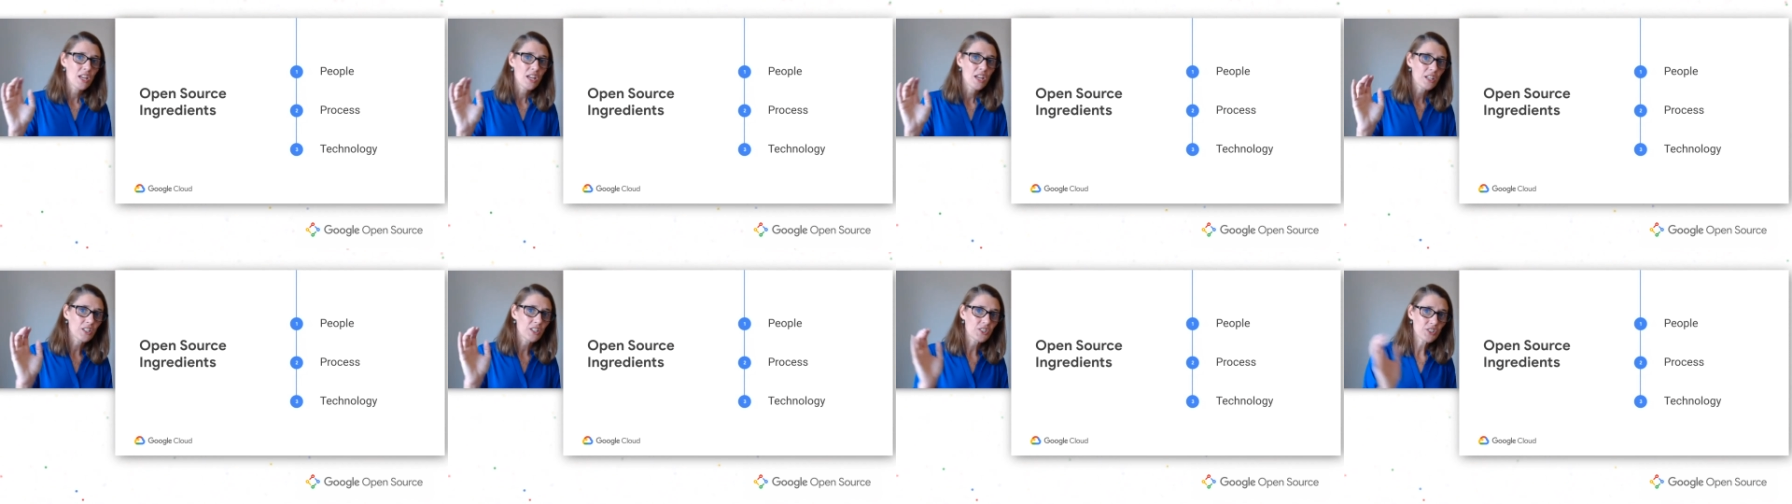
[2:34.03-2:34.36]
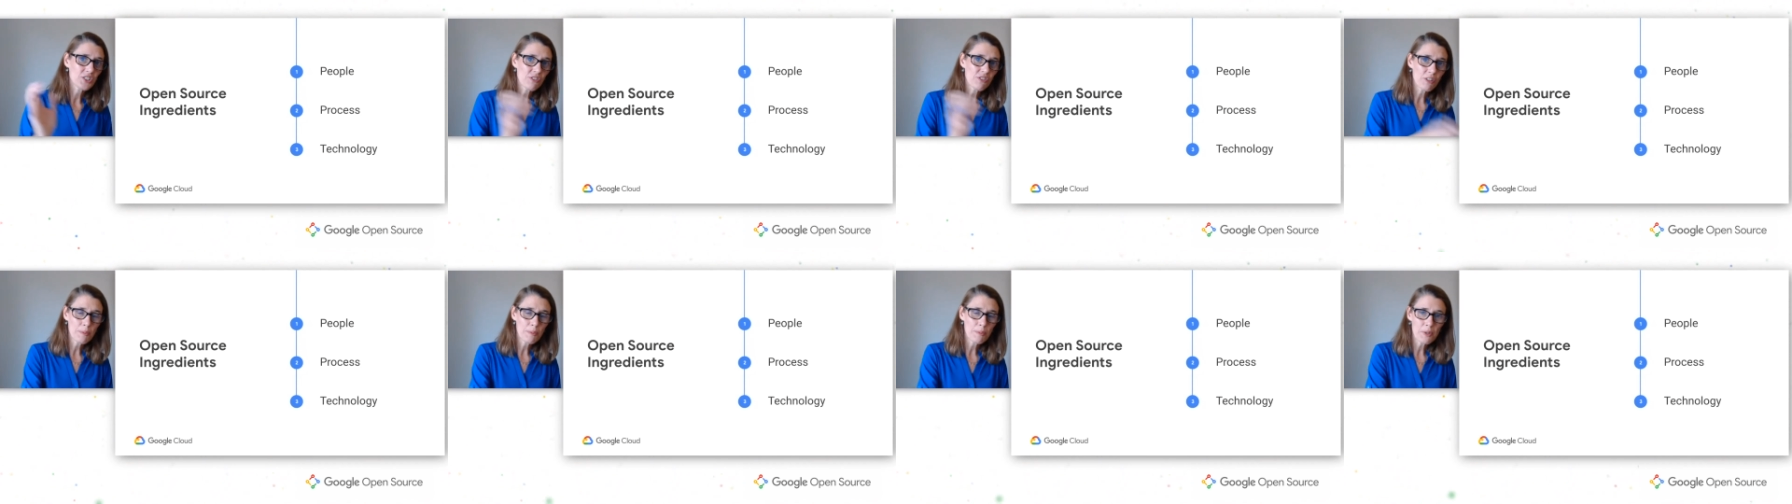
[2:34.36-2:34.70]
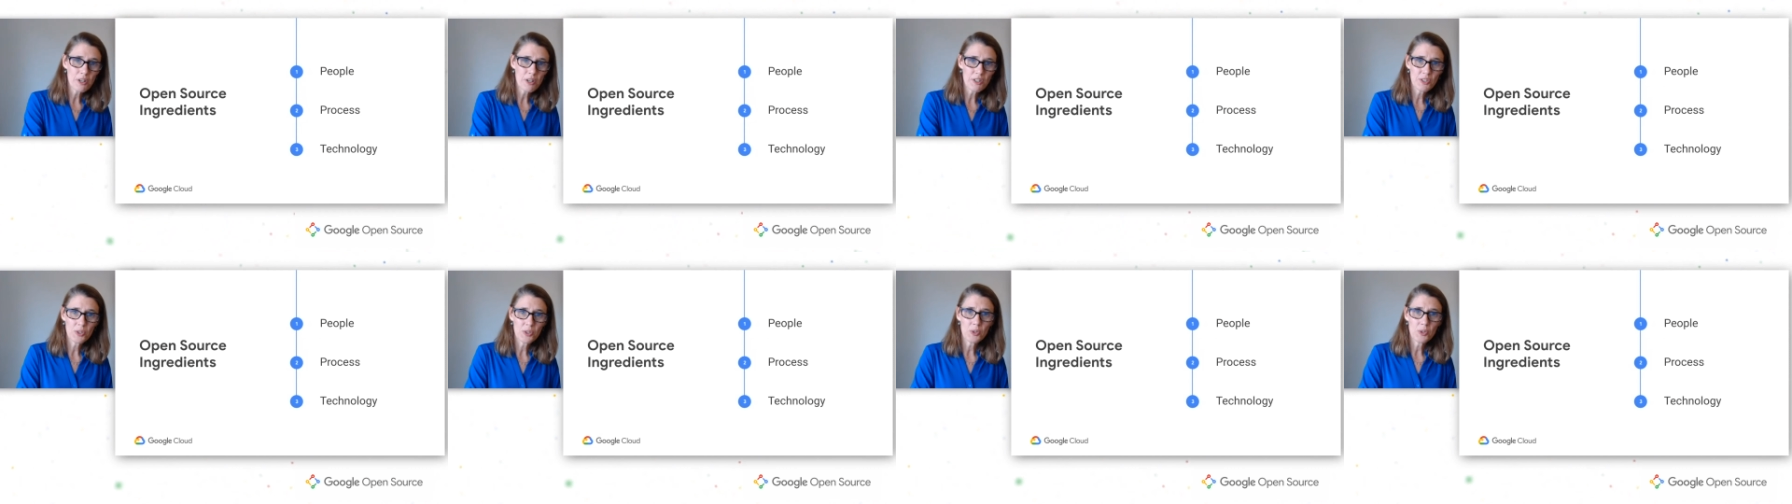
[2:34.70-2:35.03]

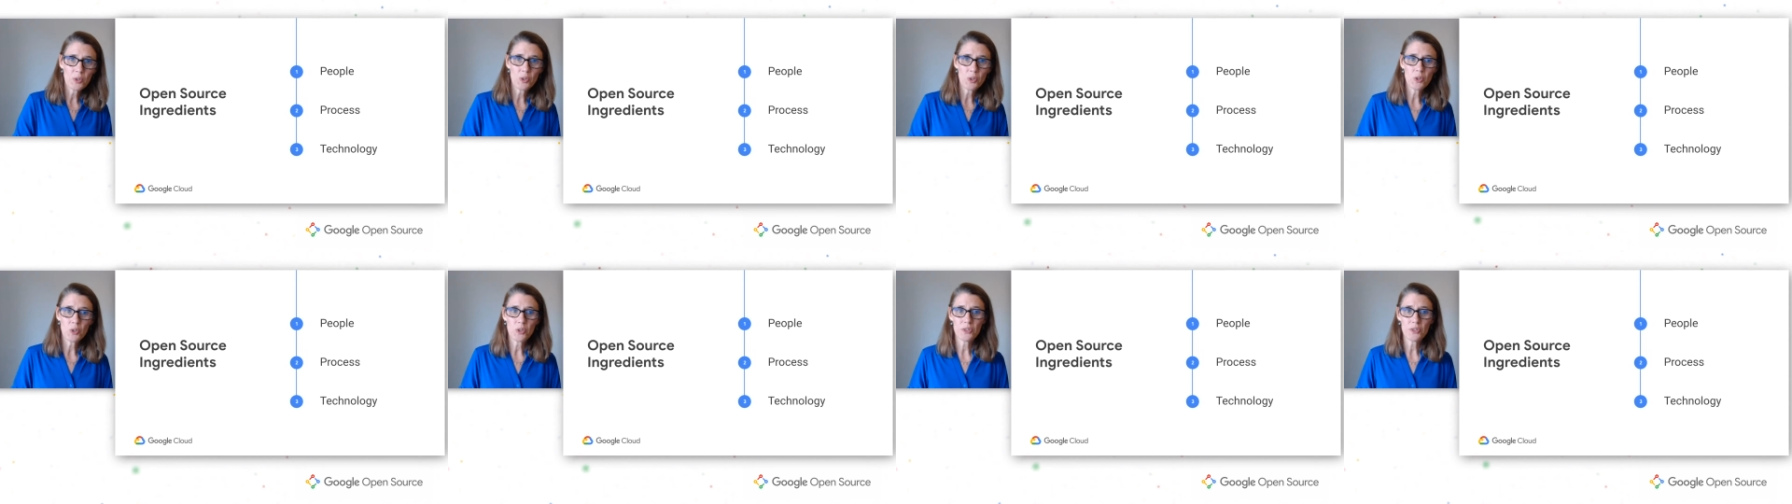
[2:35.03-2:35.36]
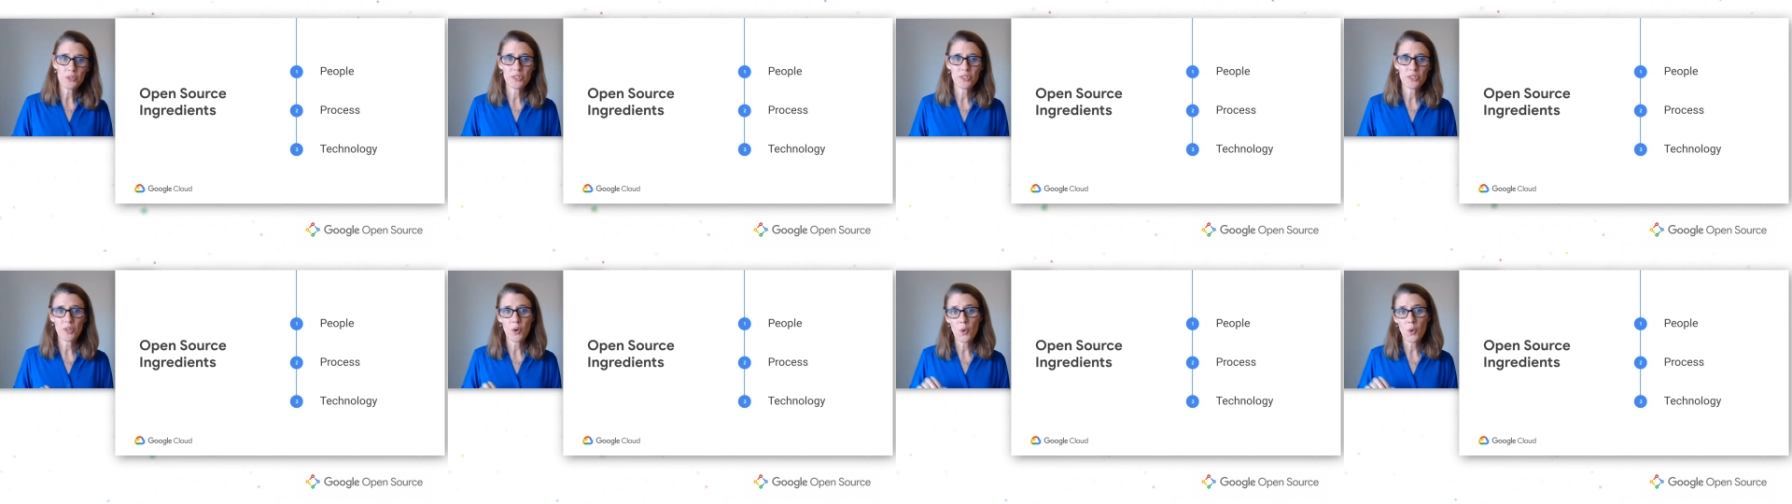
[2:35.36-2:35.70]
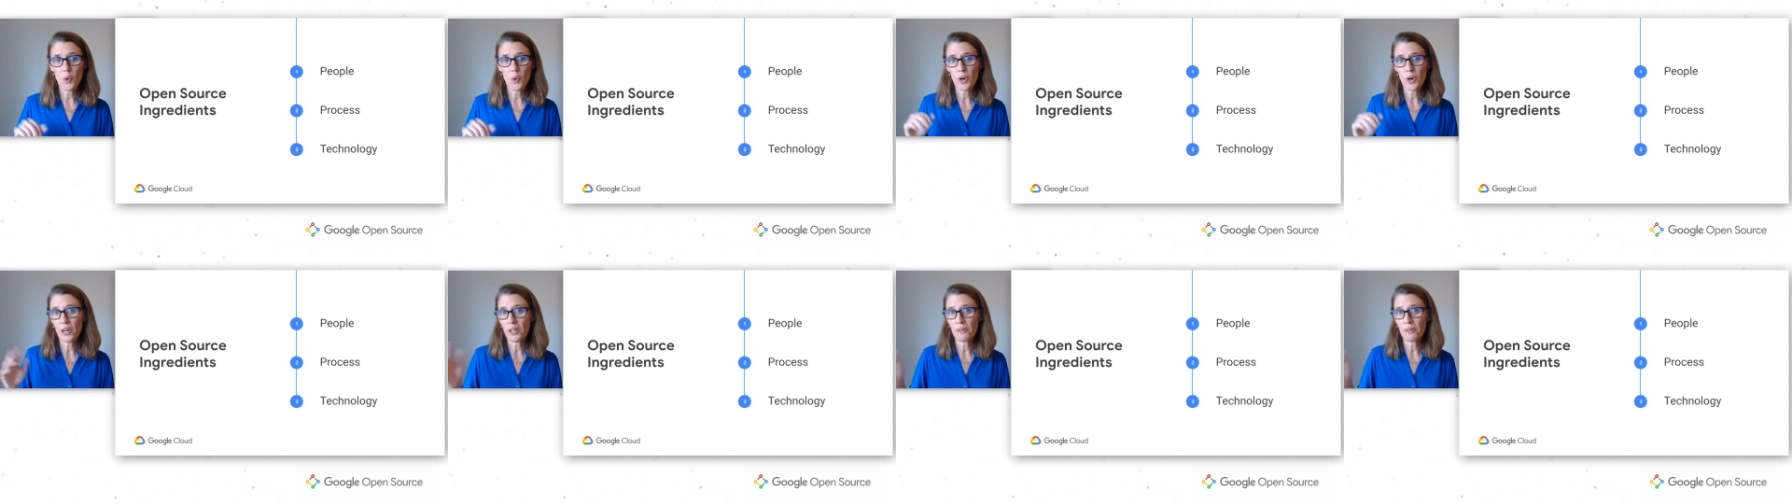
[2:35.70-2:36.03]
contributor tools
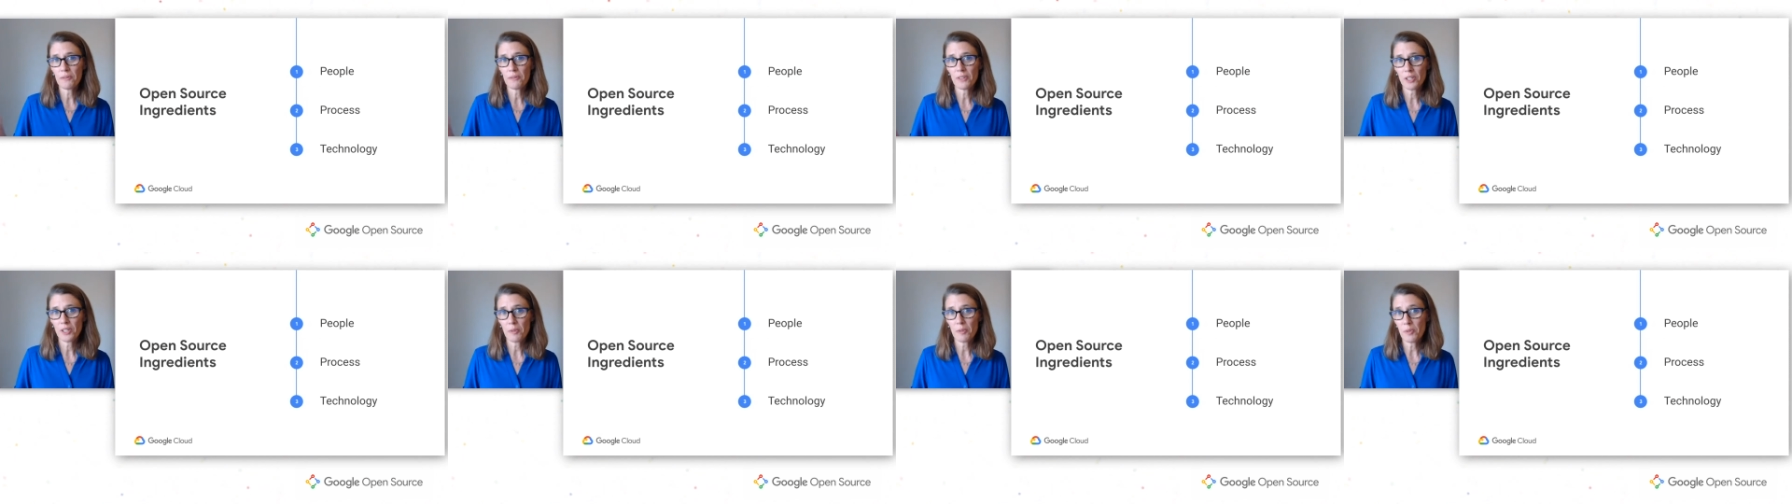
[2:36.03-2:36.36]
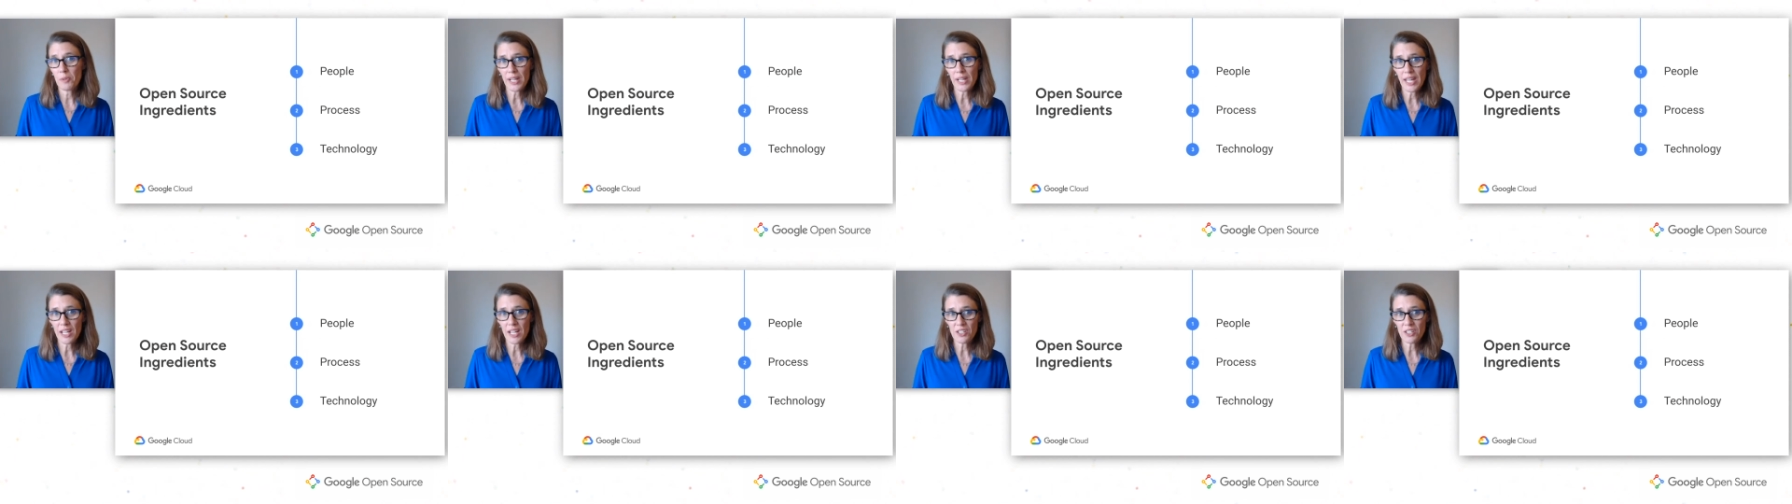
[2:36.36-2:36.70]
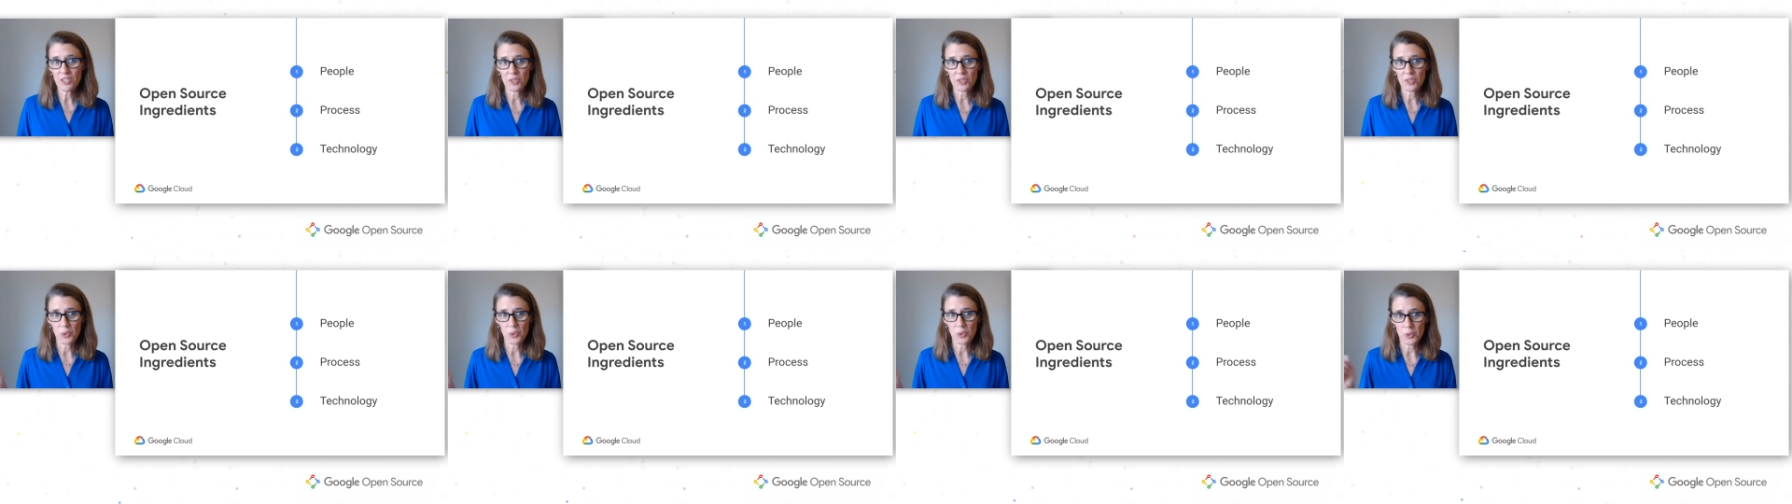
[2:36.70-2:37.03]
or
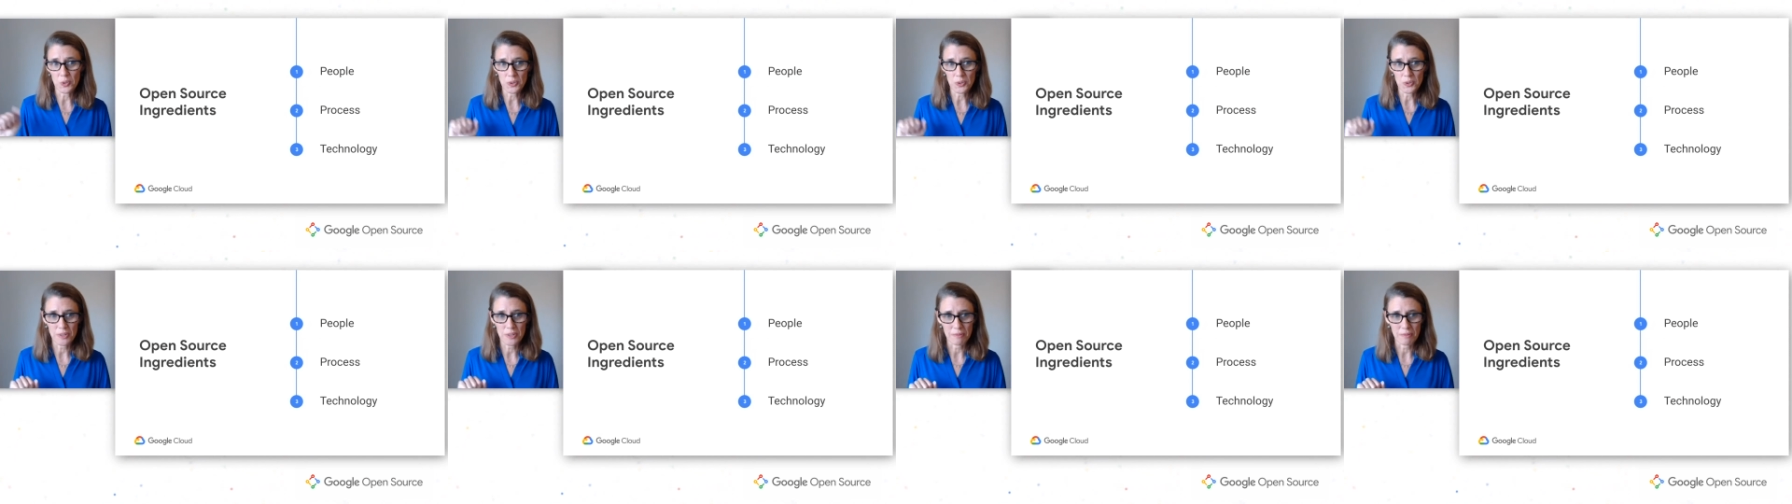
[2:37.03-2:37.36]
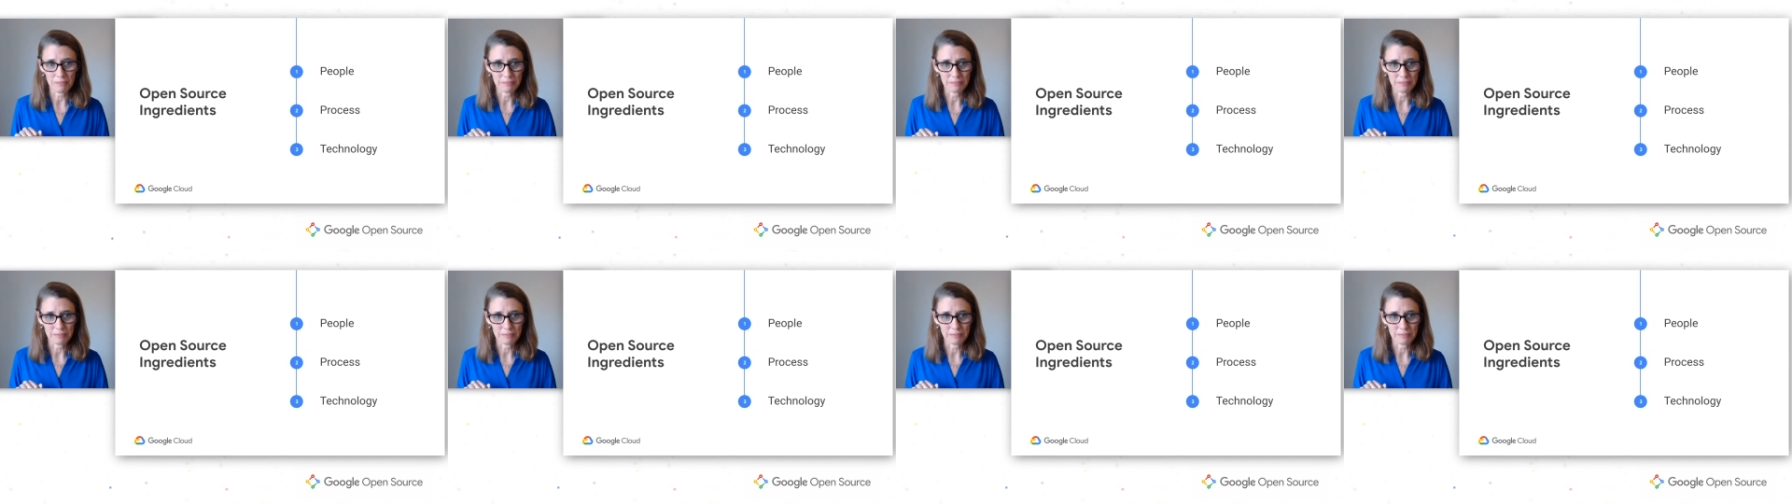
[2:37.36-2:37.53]
communication tools.